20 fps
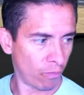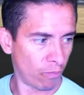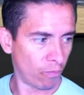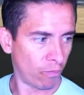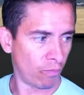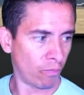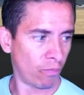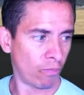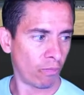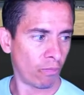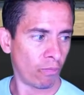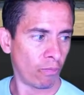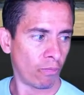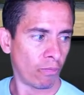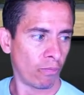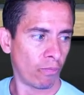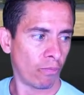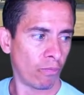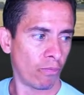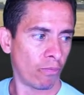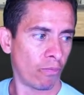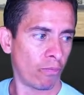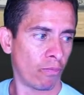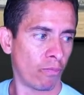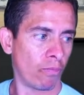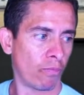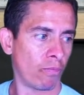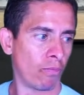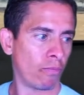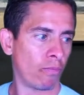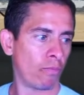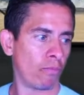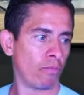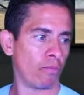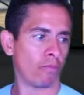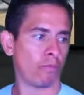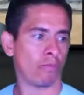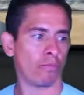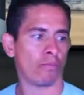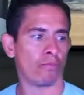
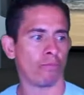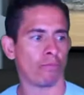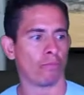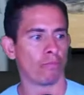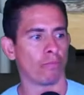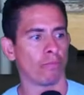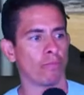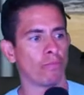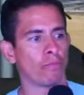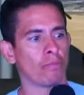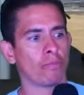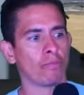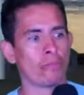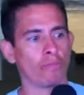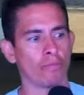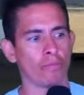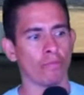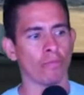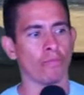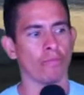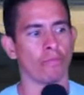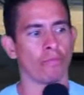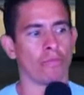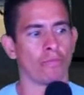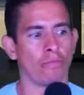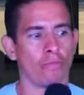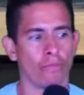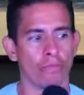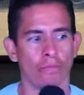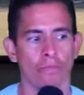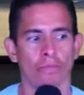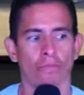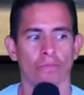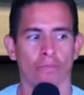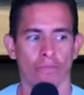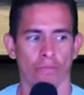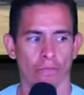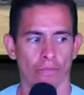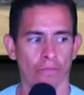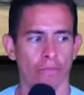
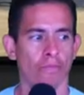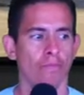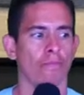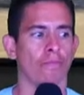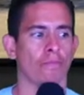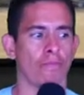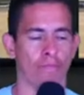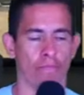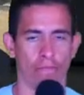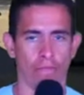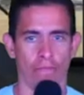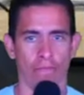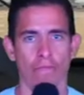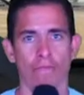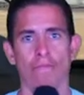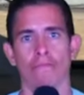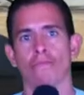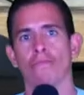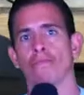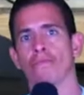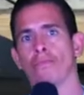[no speech]